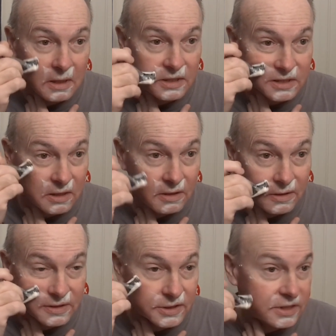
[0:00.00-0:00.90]
I saw
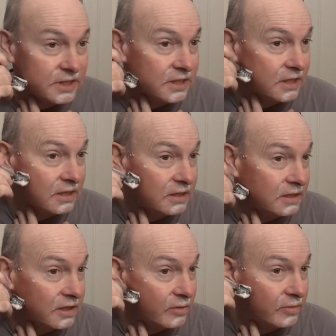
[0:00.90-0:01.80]
that she,
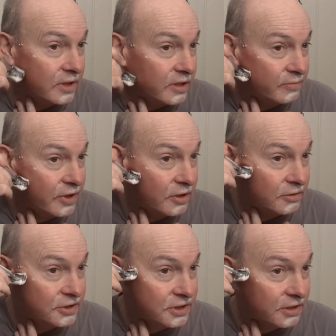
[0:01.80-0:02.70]
in a
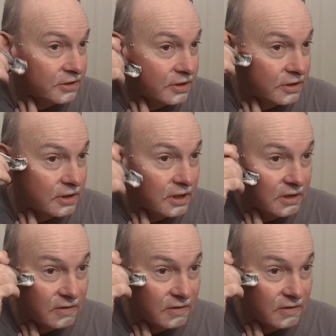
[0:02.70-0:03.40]
post on her